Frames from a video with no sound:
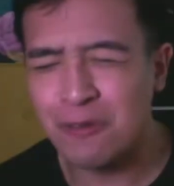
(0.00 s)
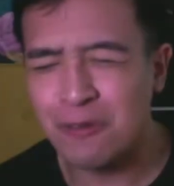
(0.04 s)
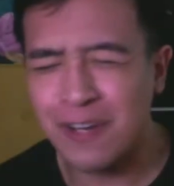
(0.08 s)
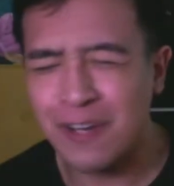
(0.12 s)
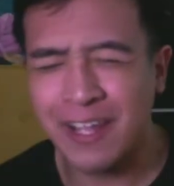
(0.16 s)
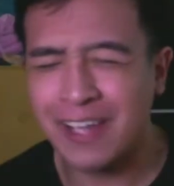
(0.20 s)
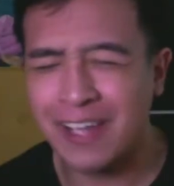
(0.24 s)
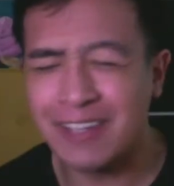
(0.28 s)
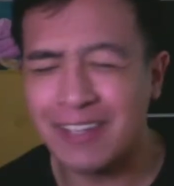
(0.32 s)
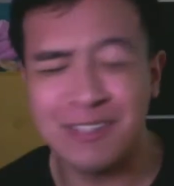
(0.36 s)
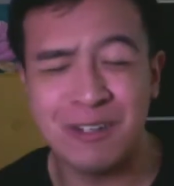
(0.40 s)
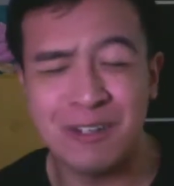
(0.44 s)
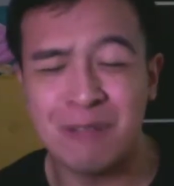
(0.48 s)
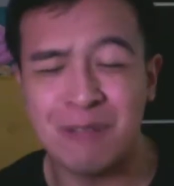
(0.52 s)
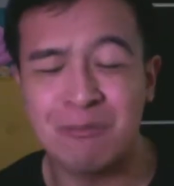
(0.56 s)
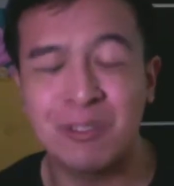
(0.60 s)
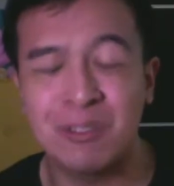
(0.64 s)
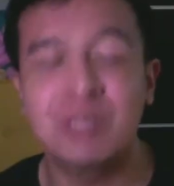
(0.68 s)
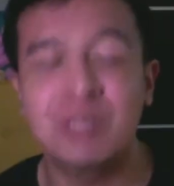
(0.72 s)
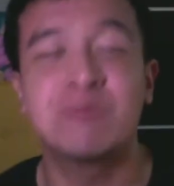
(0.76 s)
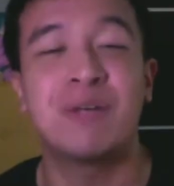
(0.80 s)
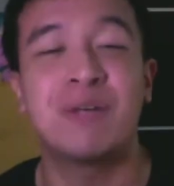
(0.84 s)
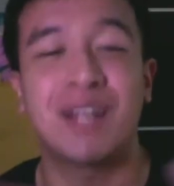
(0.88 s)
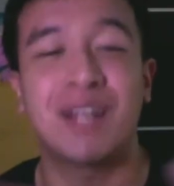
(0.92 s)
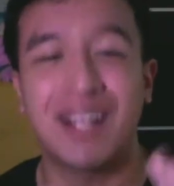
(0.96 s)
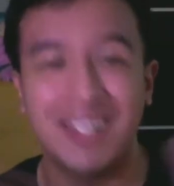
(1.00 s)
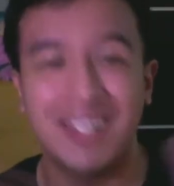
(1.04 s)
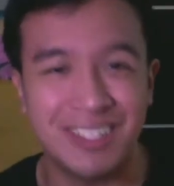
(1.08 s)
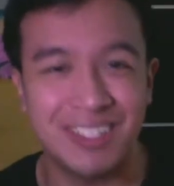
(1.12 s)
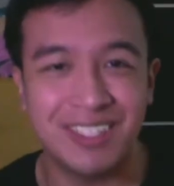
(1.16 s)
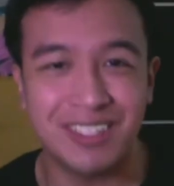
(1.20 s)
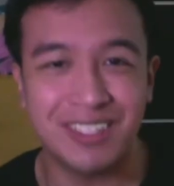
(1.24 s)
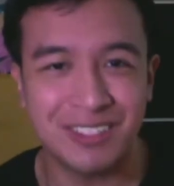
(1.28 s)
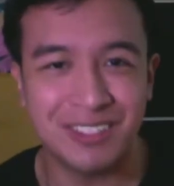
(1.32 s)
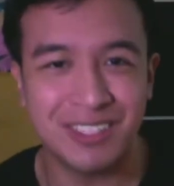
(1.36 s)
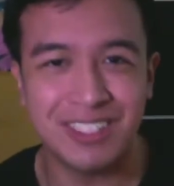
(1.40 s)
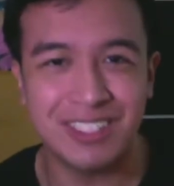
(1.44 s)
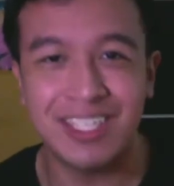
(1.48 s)
any numbers, but
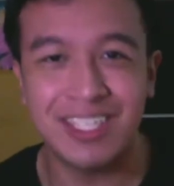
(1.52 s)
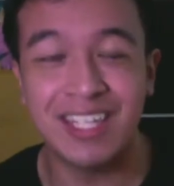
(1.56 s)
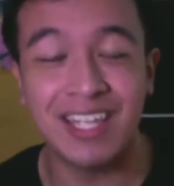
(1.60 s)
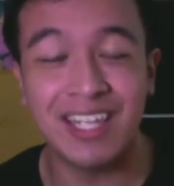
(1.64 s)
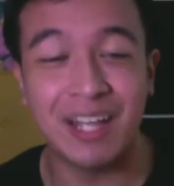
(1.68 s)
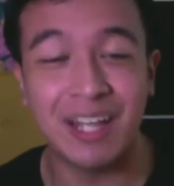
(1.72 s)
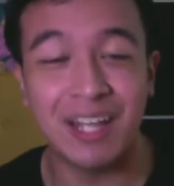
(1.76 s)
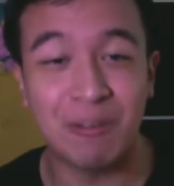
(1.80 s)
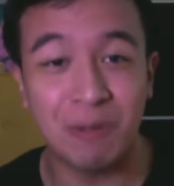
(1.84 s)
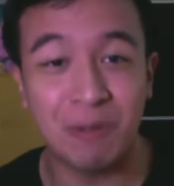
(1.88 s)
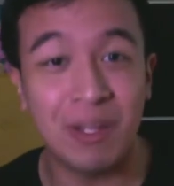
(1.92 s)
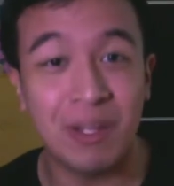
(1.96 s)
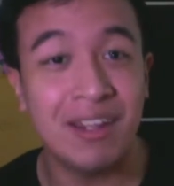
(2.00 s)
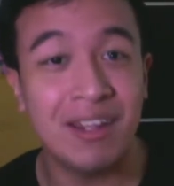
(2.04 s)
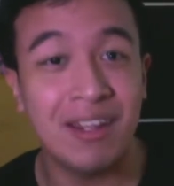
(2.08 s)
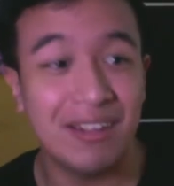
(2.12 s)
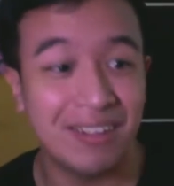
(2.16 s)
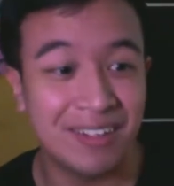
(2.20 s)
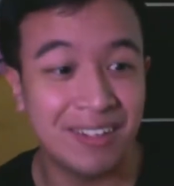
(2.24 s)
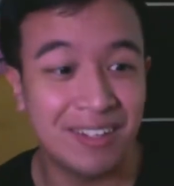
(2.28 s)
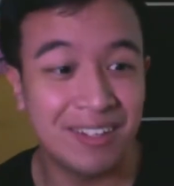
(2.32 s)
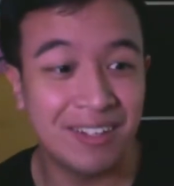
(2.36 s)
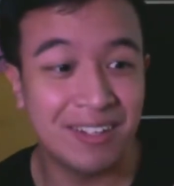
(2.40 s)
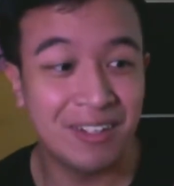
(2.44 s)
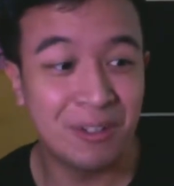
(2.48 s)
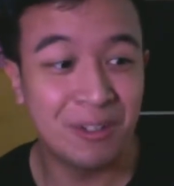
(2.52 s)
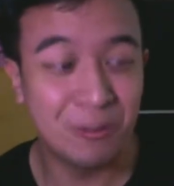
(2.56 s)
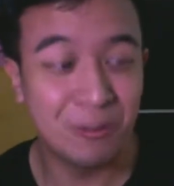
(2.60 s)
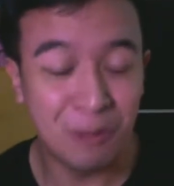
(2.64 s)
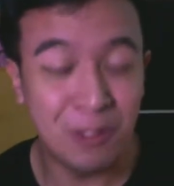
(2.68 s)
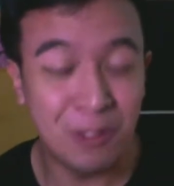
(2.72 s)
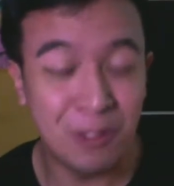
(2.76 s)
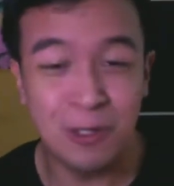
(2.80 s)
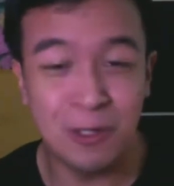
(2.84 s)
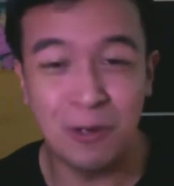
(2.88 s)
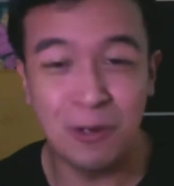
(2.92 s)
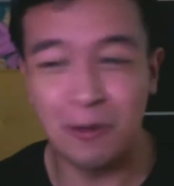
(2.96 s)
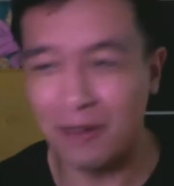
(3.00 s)
I'll just say that we
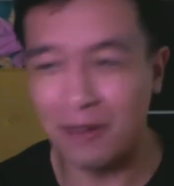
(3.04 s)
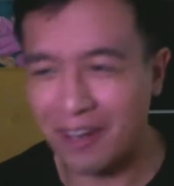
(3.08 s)
do.